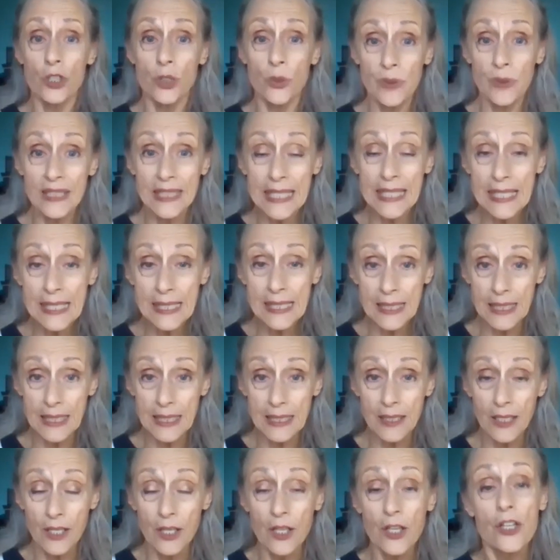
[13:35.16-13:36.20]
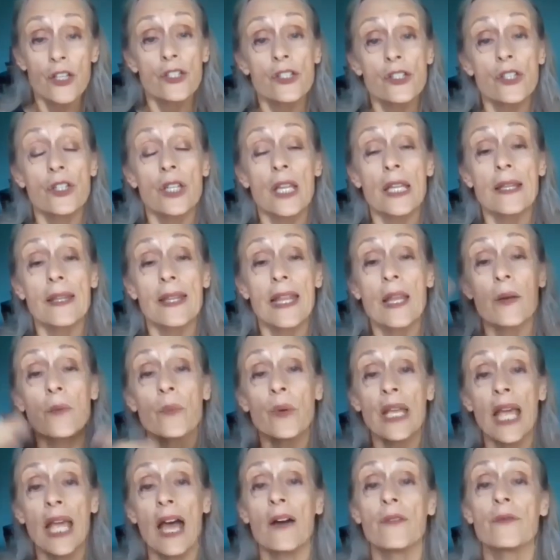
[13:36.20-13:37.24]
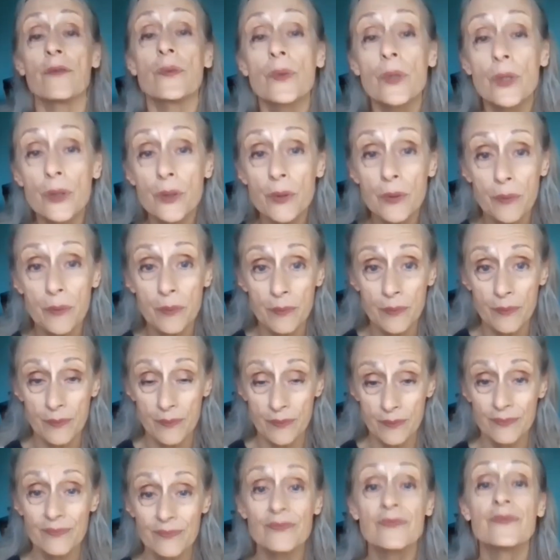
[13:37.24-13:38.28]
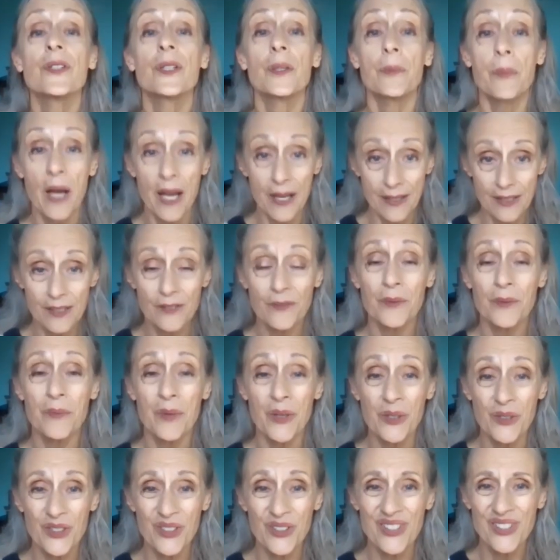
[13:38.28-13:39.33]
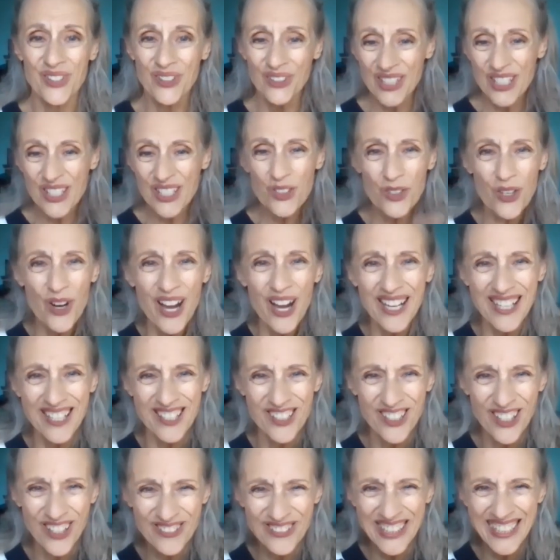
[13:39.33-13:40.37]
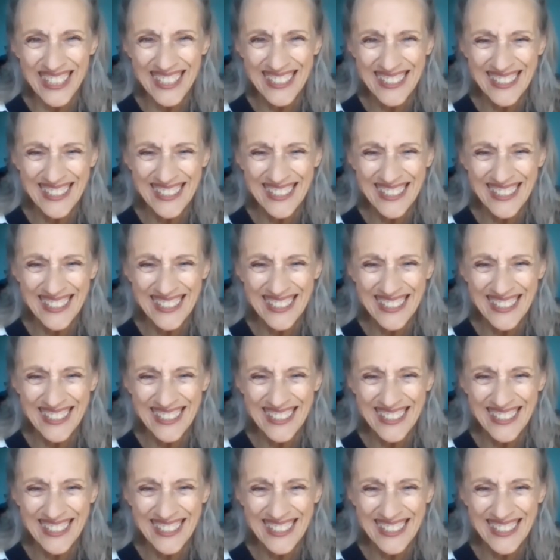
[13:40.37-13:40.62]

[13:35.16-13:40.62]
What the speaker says: to release it so that then we have room for the positive emotions. So let's try it, shall we?